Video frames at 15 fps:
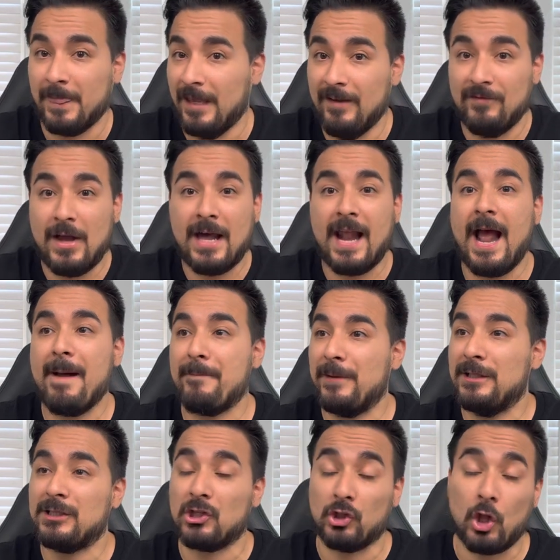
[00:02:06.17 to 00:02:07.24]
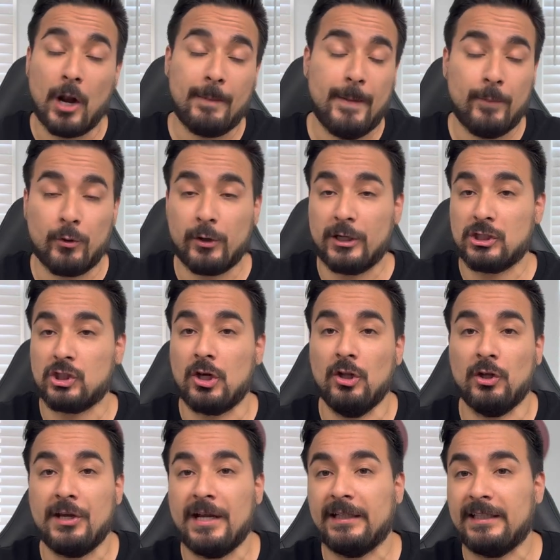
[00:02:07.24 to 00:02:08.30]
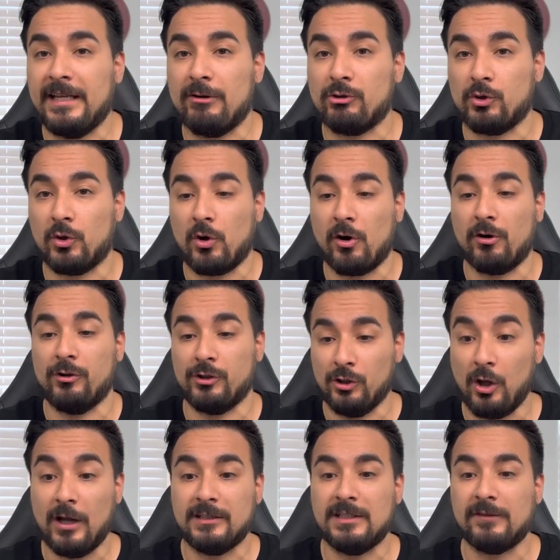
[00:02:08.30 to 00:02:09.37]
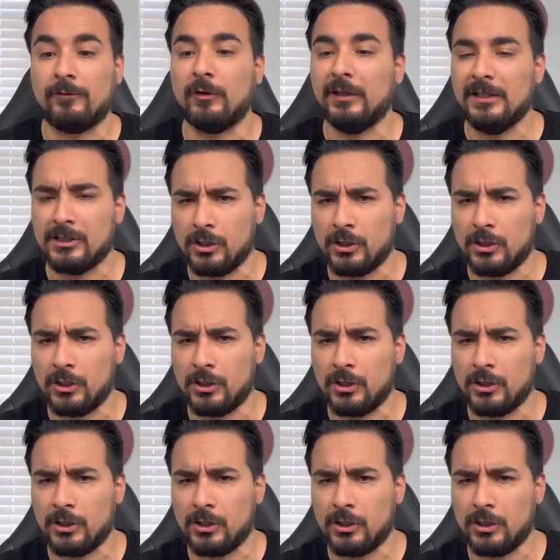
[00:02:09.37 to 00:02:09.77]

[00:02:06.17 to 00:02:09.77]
if that happens, a lot of people are going to start looking at the Arizona Cardinals a lot differently.